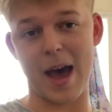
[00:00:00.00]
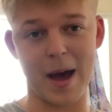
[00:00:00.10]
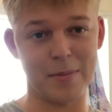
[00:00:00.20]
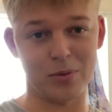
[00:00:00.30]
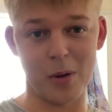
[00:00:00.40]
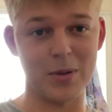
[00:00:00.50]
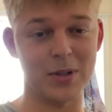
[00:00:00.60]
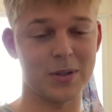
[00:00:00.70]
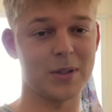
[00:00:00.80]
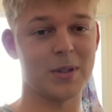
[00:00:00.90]
I
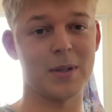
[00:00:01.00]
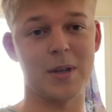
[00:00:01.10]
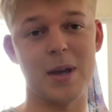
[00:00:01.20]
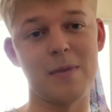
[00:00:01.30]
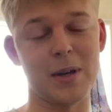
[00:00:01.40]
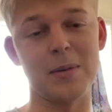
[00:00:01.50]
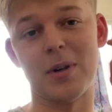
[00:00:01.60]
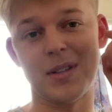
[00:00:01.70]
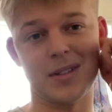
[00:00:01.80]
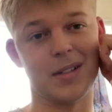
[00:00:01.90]
promise. If
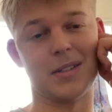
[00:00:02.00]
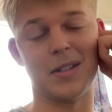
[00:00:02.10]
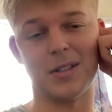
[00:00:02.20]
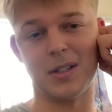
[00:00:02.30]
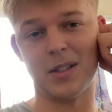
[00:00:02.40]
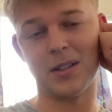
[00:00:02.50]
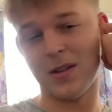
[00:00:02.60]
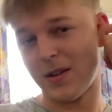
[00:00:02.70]
anybody's listening to this,